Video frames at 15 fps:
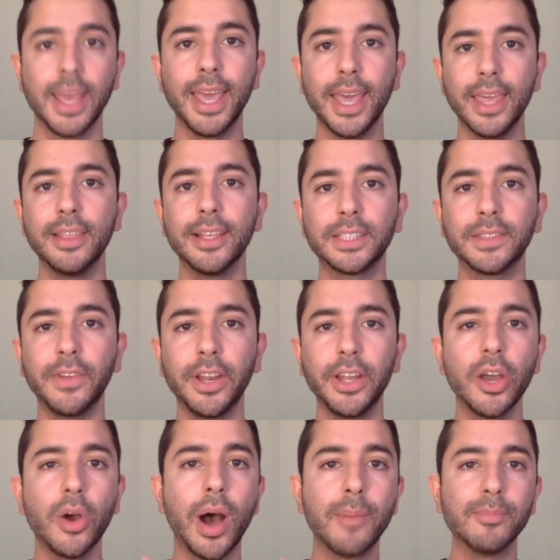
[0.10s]
In this
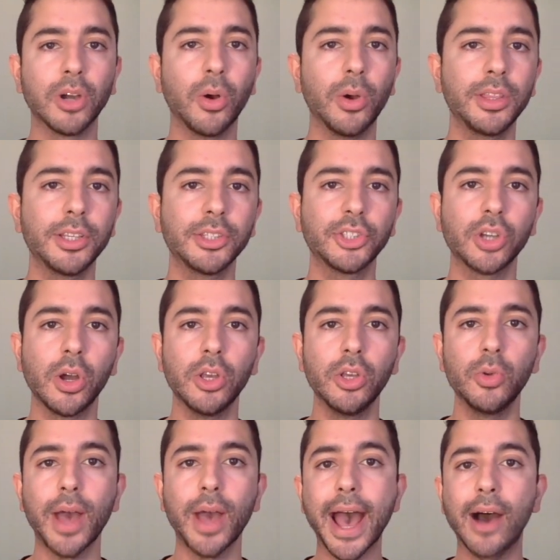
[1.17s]
video, I'm going to show
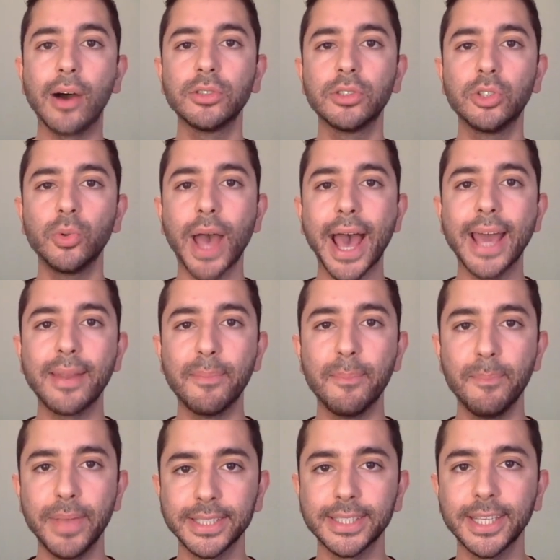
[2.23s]
you how to add
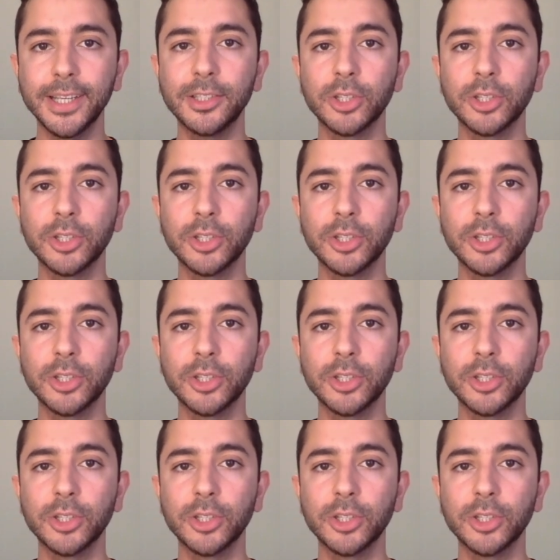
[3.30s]
missing